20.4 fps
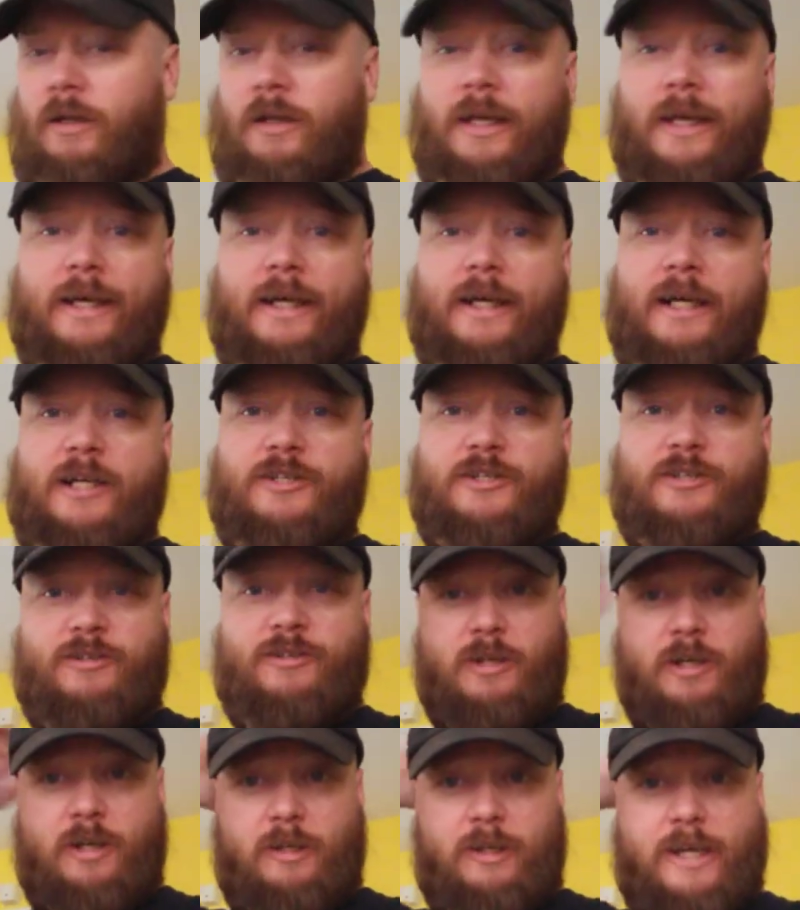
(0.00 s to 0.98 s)
Hey guys,
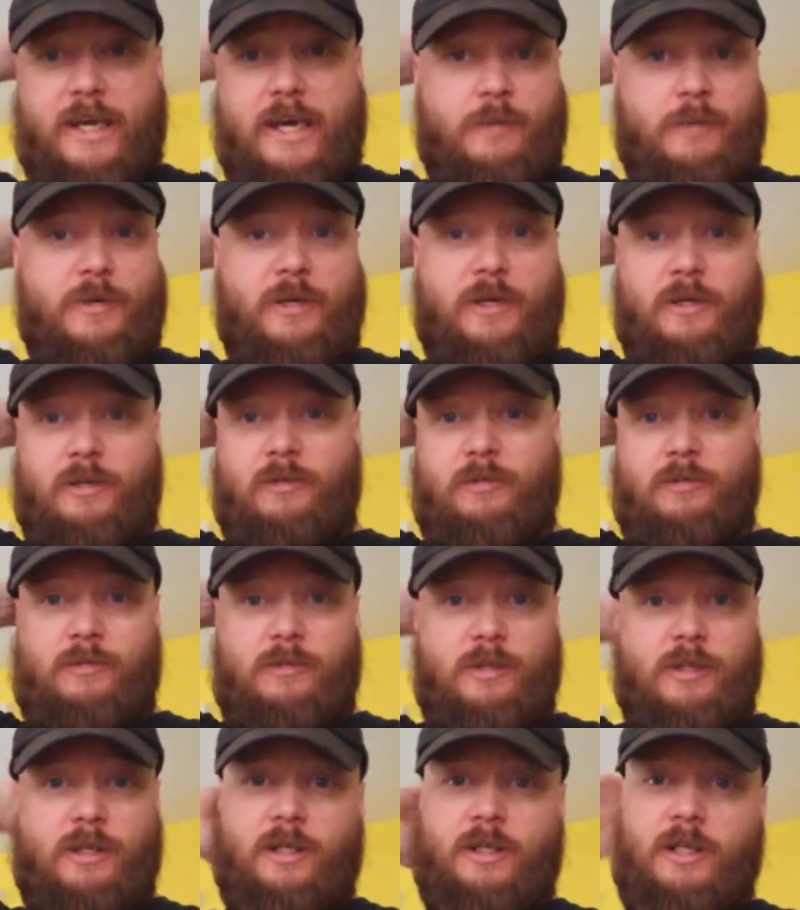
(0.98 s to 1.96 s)
Harley Adam here.
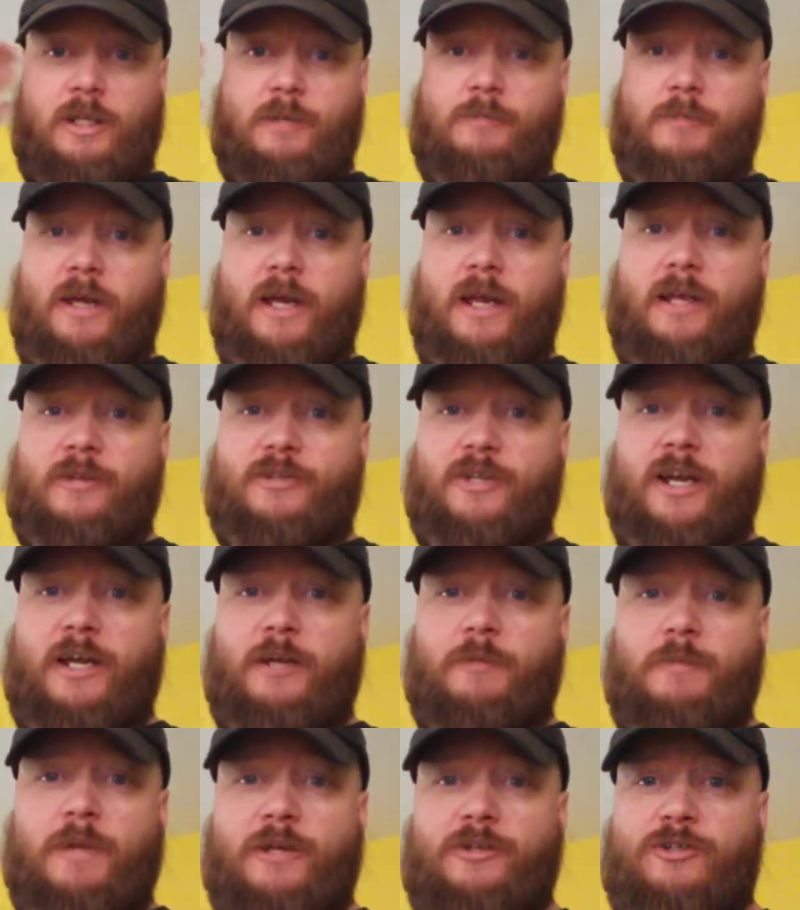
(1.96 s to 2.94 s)
As I
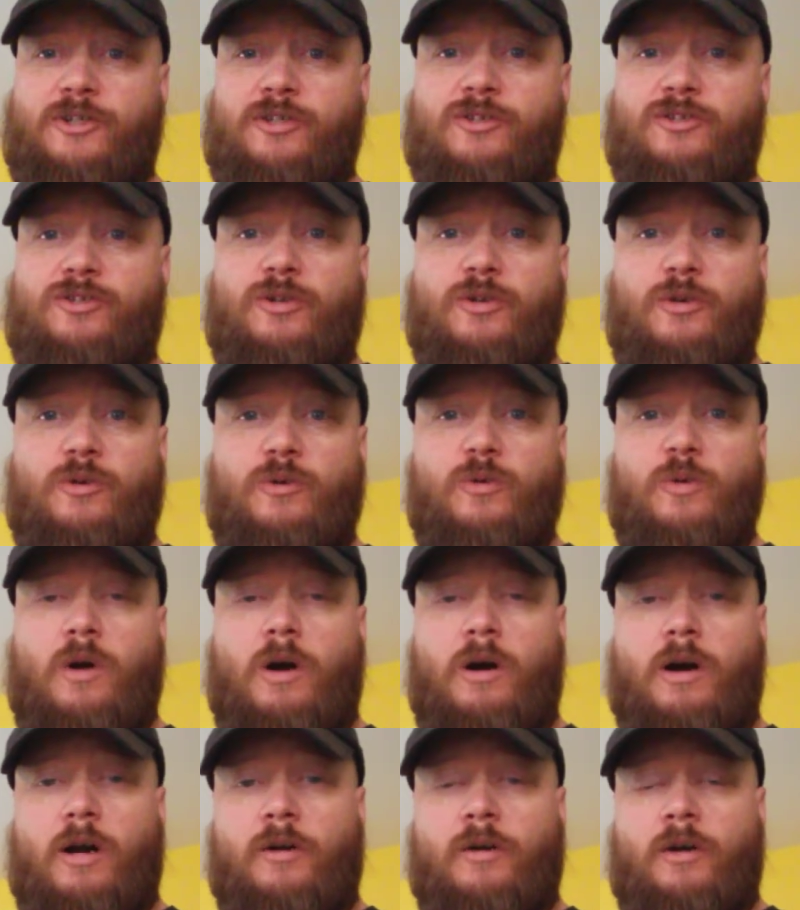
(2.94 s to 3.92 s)
had mentioned to
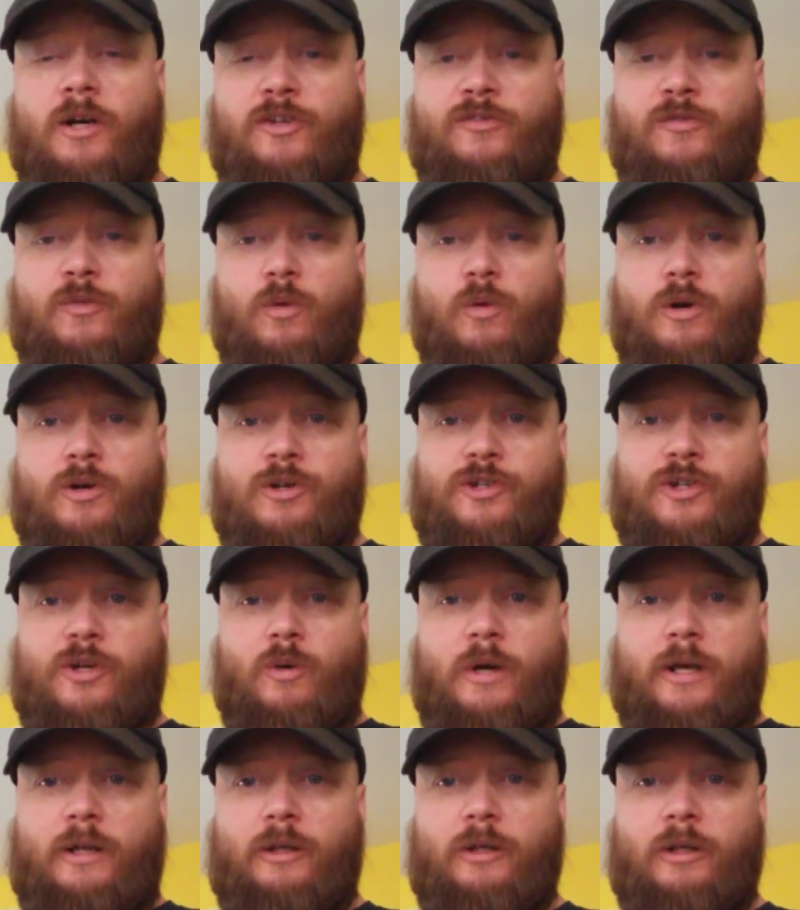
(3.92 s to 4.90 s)
Hard Knocks Forge a
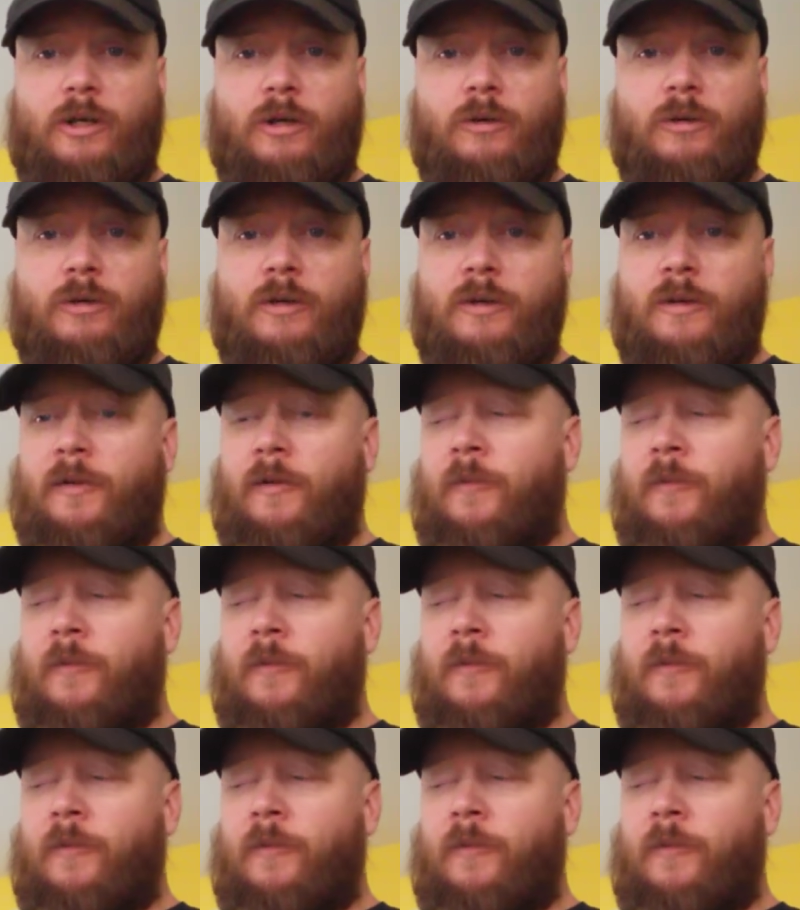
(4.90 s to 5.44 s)
while ago,